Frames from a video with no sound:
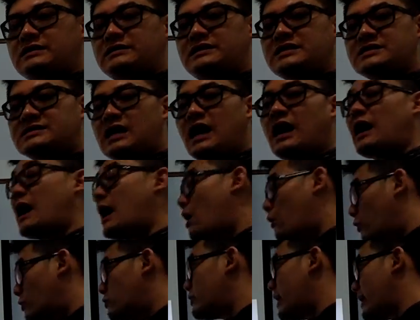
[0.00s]
these are
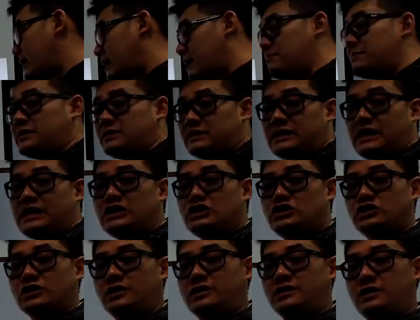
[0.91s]
our
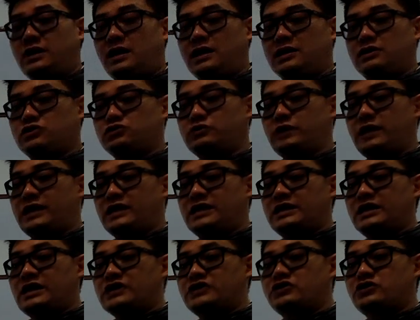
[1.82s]
recommendations to
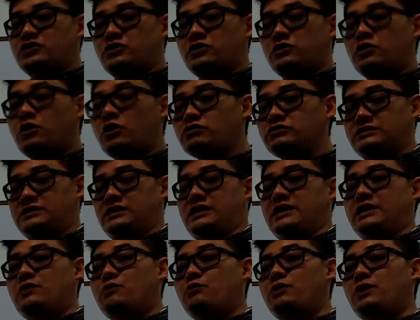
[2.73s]
engage
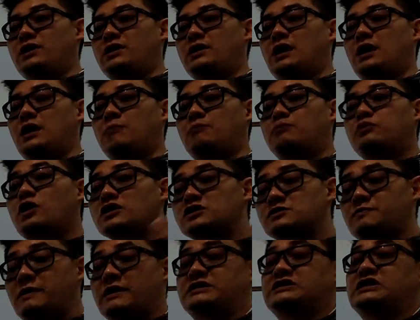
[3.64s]
closely with
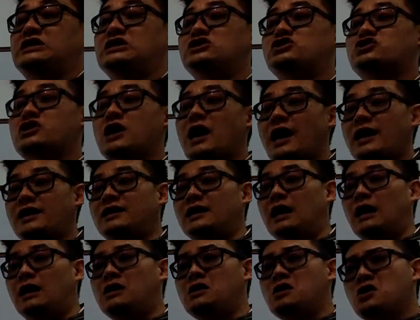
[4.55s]
prospects in
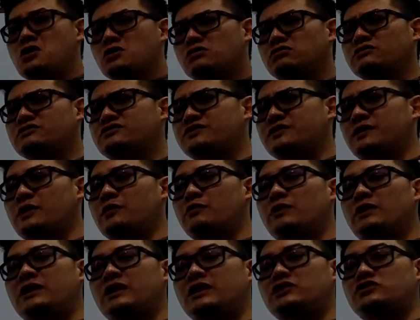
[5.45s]
China. Crucially,
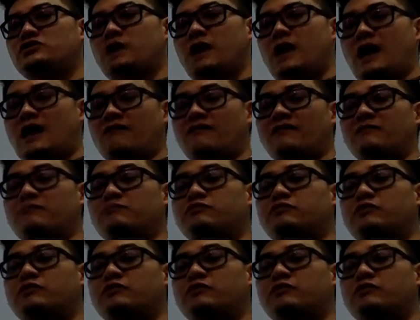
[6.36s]
we need to have a